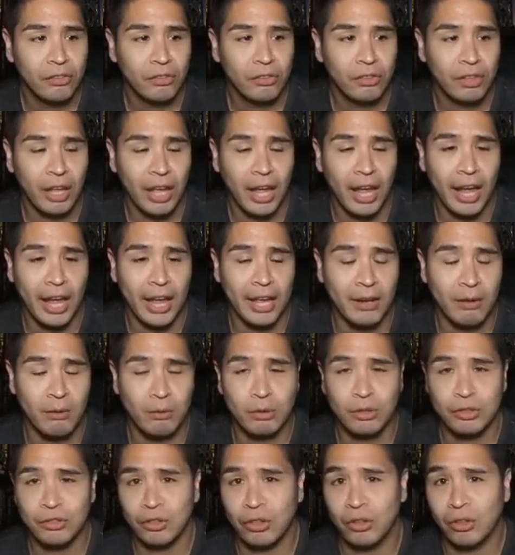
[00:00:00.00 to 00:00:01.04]
the end
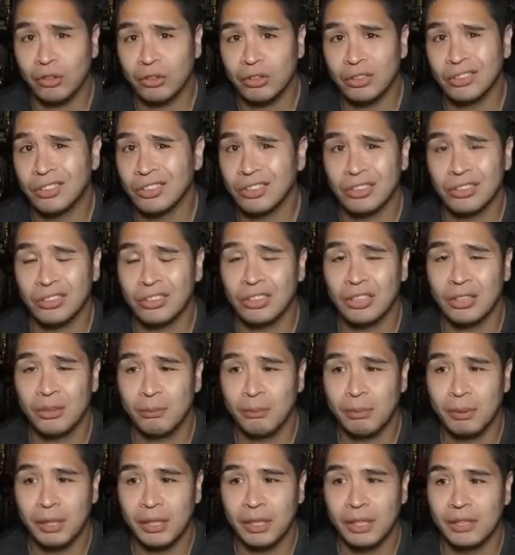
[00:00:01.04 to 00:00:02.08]
result is just gonna
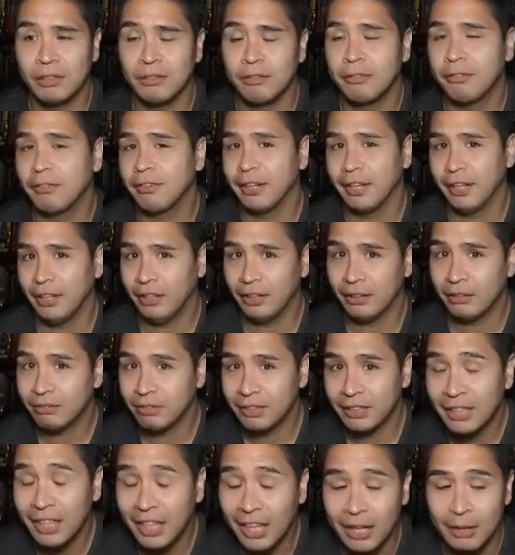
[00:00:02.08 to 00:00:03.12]
be fail
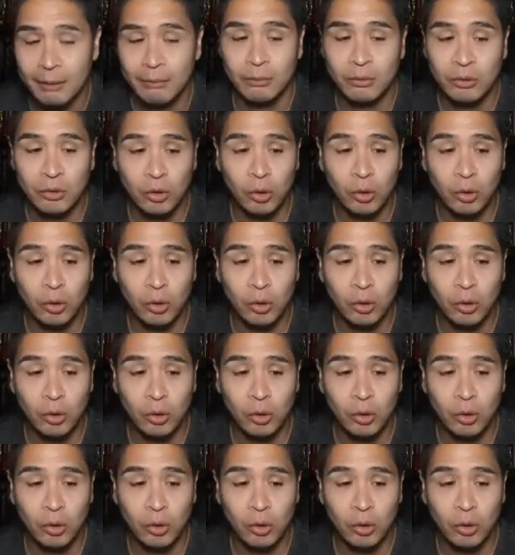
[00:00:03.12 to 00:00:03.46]
every time.